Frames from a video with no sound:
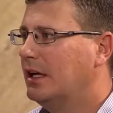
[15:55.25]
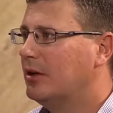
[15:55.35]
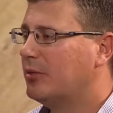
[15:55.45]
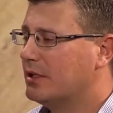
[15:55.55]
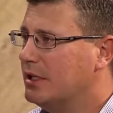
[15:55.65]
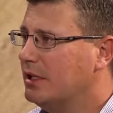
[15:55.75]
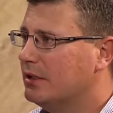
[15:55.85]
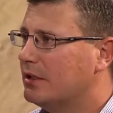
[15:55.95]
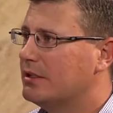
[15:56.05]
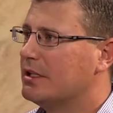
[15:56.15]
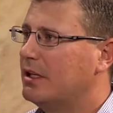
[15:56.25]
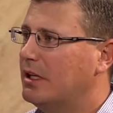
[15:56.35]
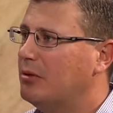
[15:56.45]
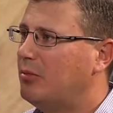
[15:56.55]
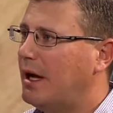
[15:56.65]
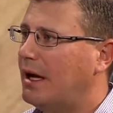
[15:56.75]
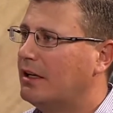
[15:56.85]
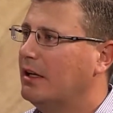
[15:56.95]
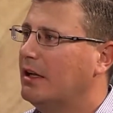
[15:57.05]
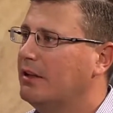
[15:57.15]
in particular, it's going to
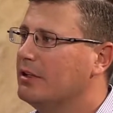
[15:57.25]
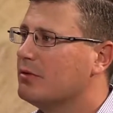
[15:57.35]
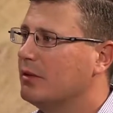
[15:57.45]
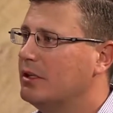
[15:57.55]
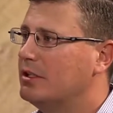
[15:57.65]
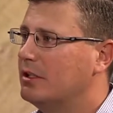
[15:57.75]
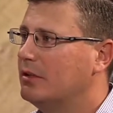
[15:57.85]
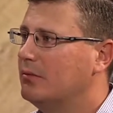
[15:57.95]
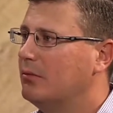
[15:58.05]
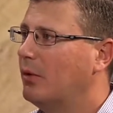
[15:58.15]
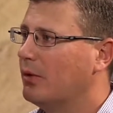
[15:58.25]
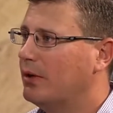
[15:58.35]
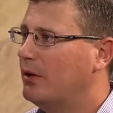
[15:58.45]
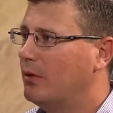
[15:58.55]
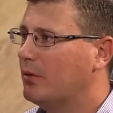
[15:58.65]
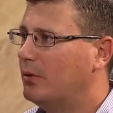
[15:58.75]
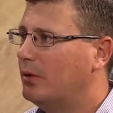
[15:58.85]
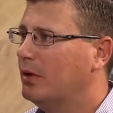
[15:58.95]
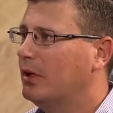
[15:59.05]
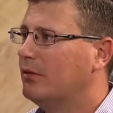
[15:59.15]
impact this region more than
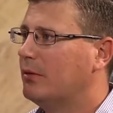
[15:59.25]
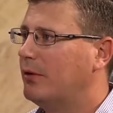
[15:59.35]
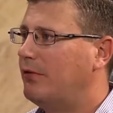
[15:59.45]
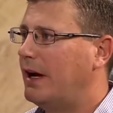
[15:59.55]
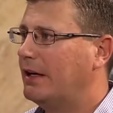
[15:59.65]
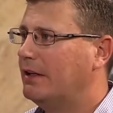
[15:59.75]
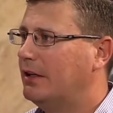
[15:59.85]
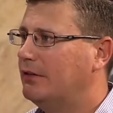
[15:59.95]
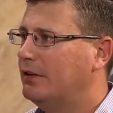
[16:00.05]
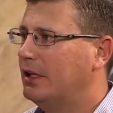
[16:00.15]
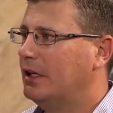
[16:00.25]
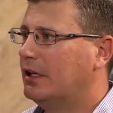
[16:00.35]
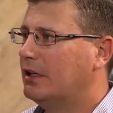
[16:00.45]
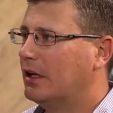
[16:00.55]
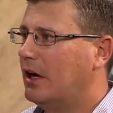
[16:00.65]
normal from the fact of the